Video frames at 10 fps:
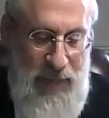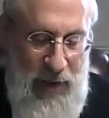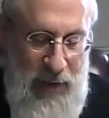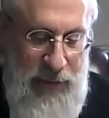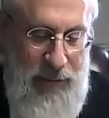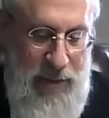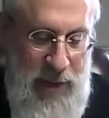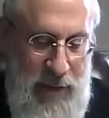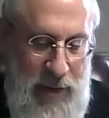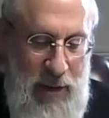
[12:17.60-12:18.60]

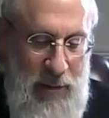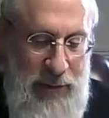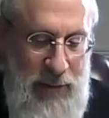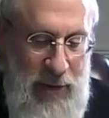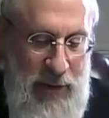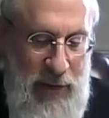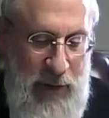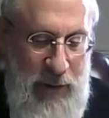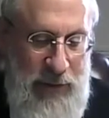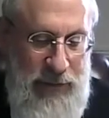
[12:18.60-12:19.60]
with his
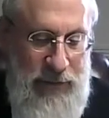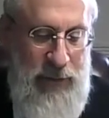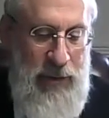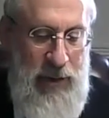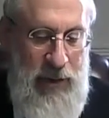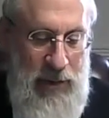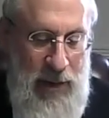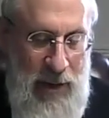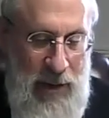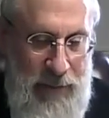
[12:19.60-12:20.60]
Agois to the
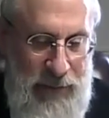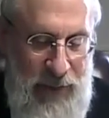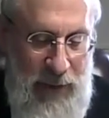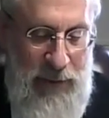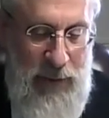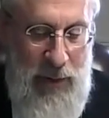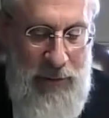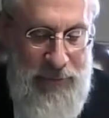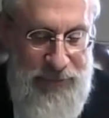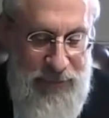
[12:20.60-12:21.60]
Shari Dura,
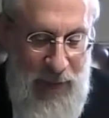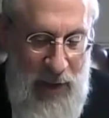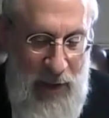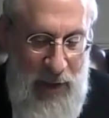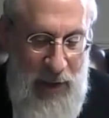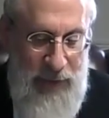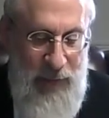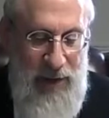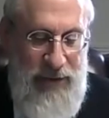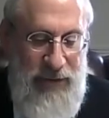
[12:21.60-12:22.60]
as
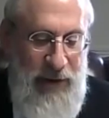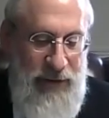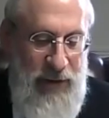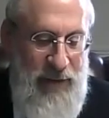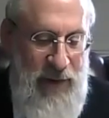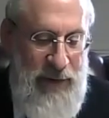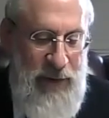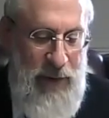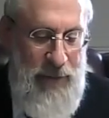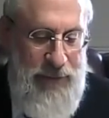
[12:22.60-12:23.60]
well as the Isra
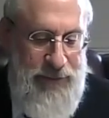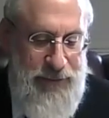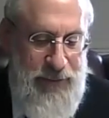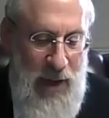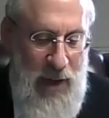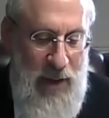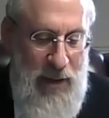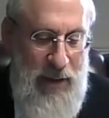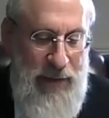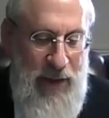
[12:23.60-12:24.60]
Beheter,
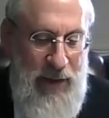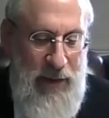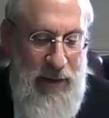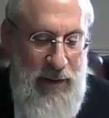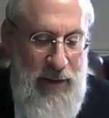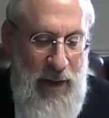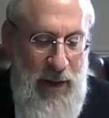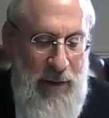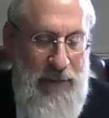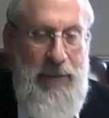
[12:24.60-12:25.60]
that they
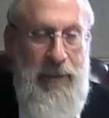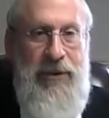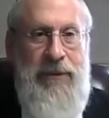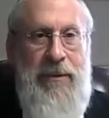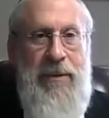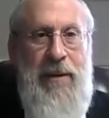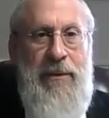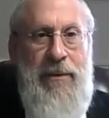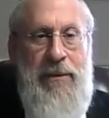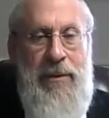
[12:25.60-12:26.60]
we see from
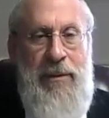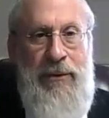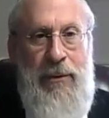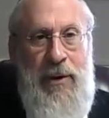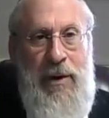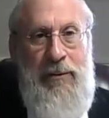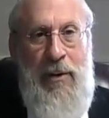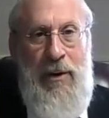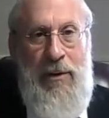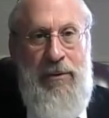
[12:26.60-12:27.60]
them. We already
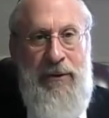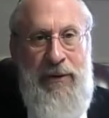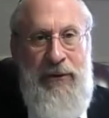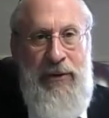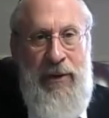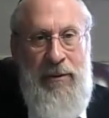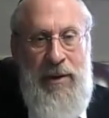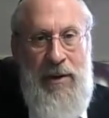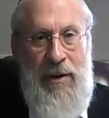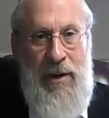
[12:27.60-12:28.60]
spoke in the previous year, but
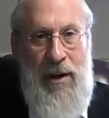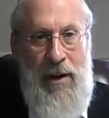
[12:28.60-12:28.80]
the